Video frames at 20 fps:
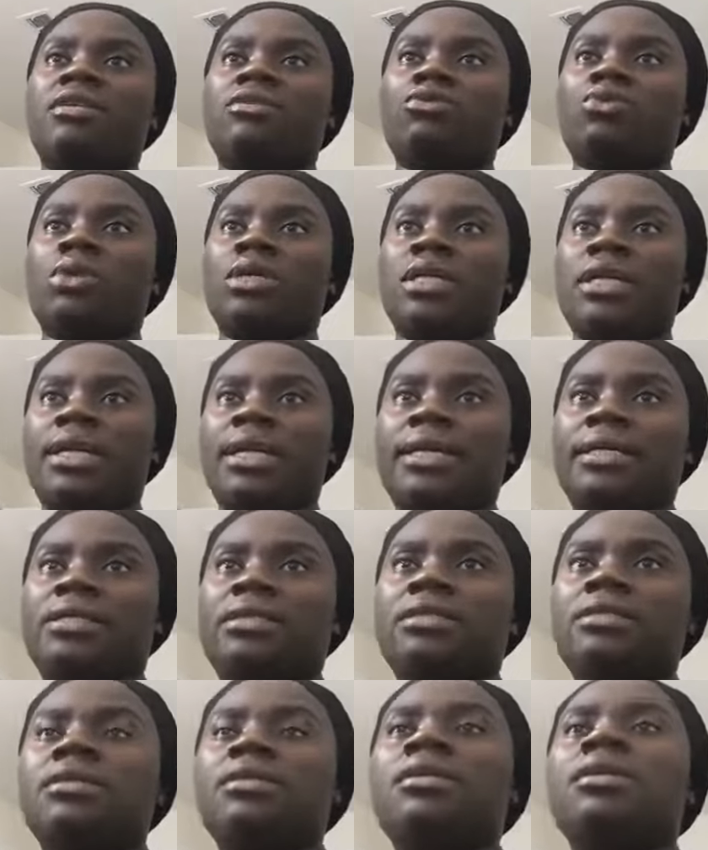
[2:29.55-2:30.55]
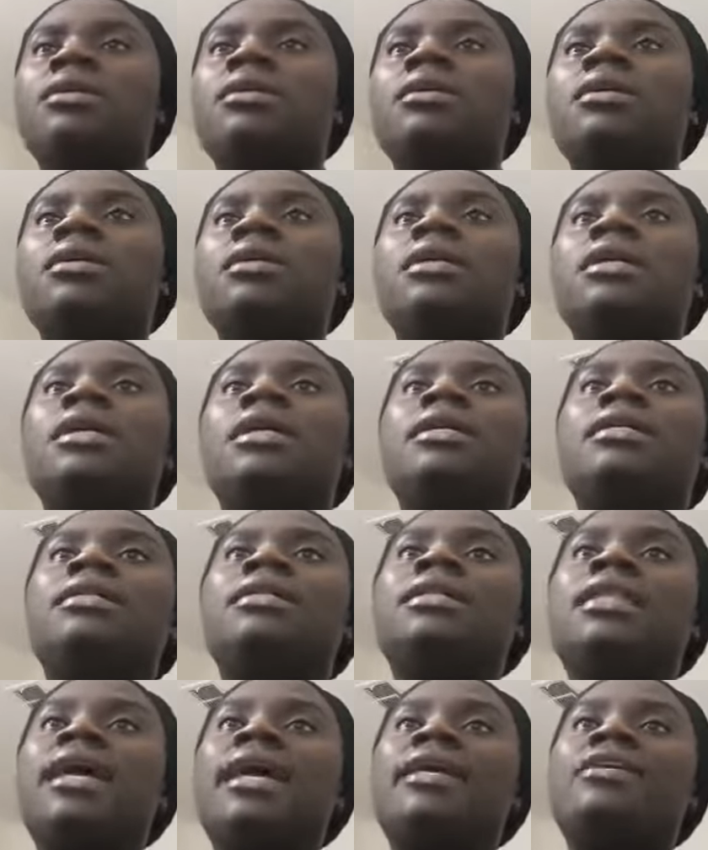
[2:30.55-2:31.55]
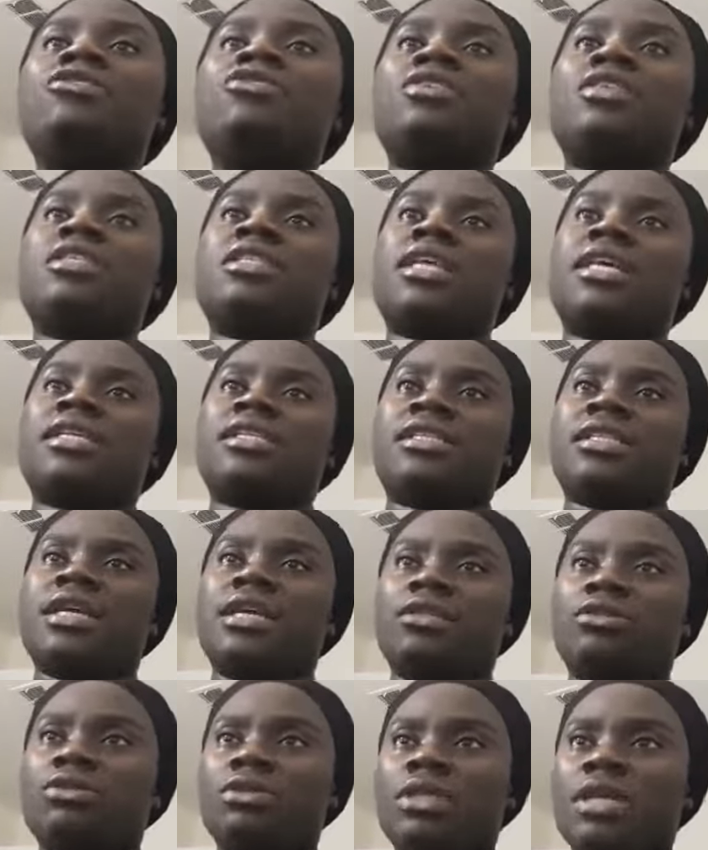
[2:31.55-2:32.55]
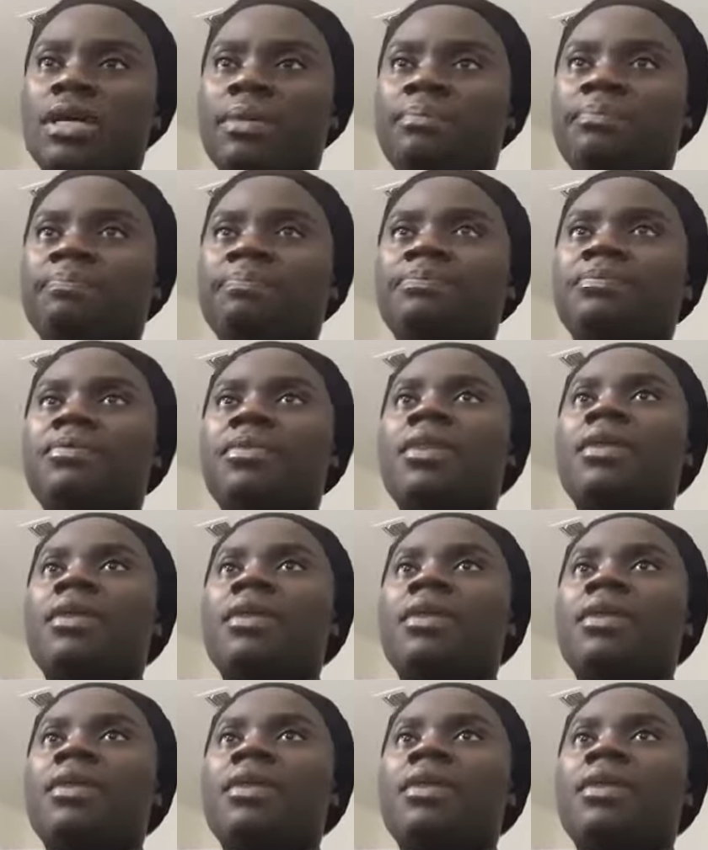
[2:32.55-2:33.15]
and 28. Then Jesus said to them,